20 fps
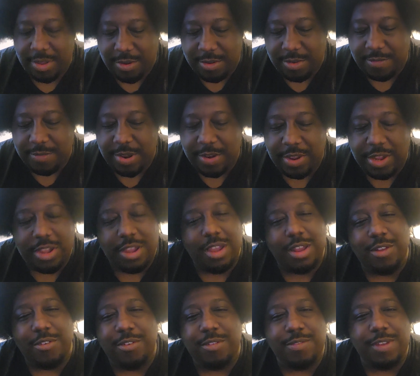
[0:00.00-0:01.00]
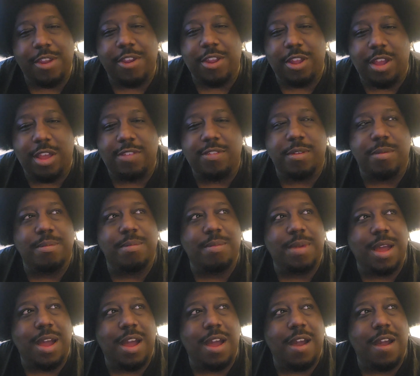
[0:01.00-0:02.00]
good. It was very awesome.
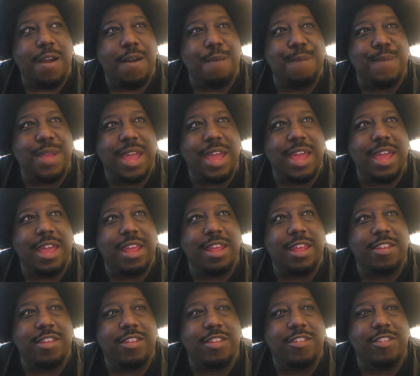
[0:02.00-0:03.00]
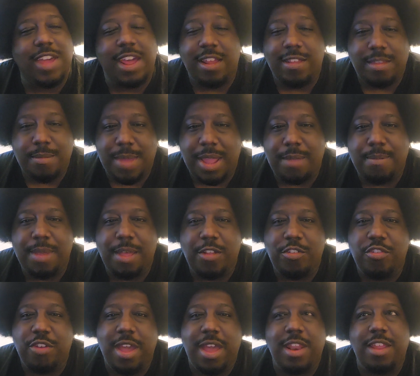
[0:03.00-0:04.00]
And shout out to Mike
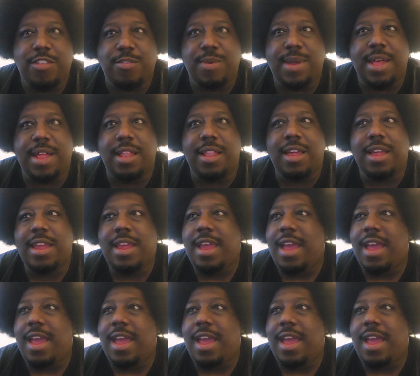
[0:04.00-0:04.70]
Beltran as well.